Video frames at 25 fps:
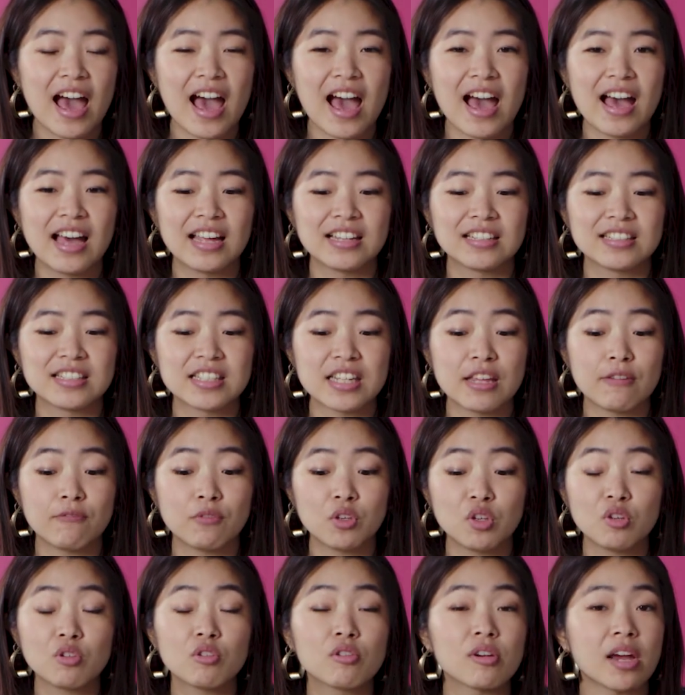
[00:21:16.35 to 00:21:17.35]
And if
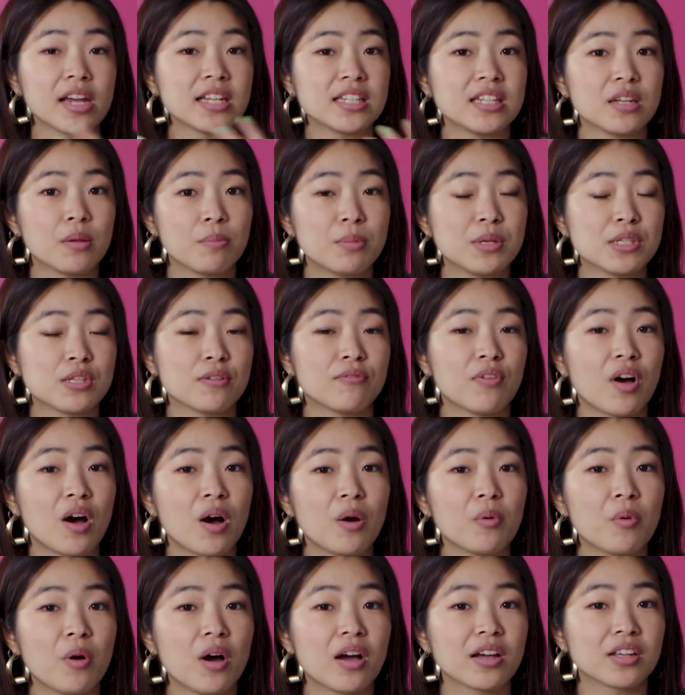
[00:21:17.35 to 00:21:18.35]
you created a piece of
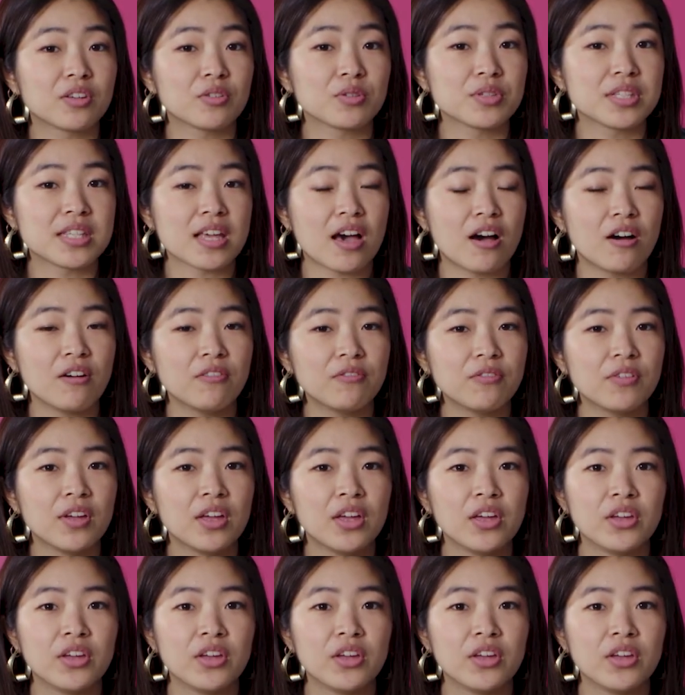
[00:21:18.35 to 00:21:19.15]
artwork yourself,